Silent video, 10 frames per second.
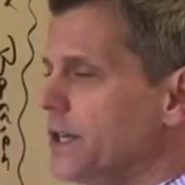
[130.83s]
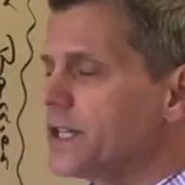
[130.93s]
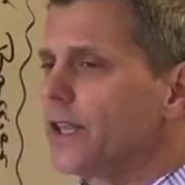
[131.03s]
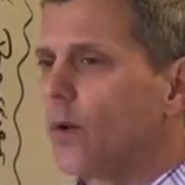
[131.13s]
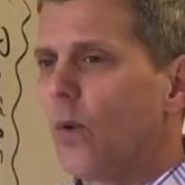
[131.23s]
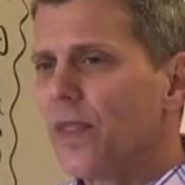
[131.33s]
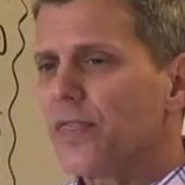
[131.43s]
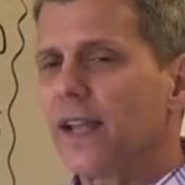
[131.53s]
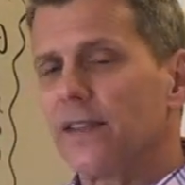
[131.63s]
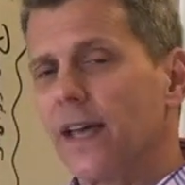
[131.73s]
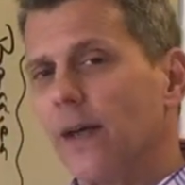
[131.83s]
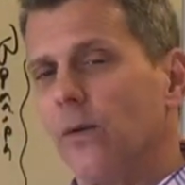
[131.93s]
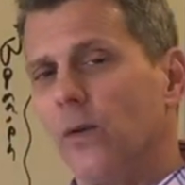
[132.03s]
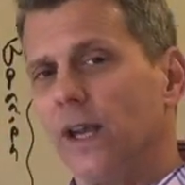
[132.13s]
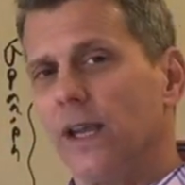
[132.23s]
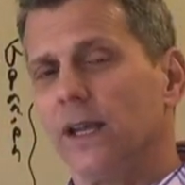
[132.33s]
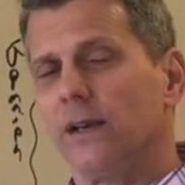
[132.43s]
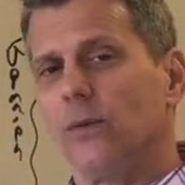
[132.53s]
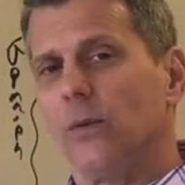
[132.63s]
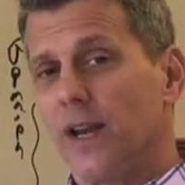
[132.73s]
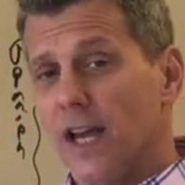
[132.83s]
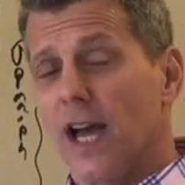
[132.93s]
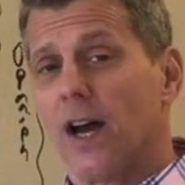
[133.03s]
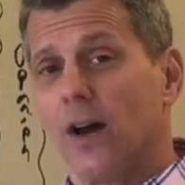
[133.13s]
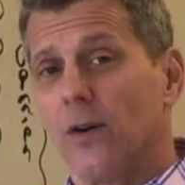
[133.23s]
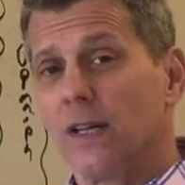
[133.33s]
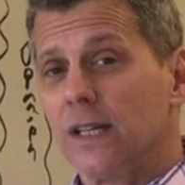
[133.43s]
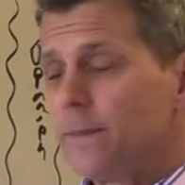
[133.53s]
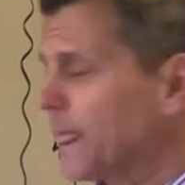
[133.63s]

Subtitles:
You see, the one thing that we know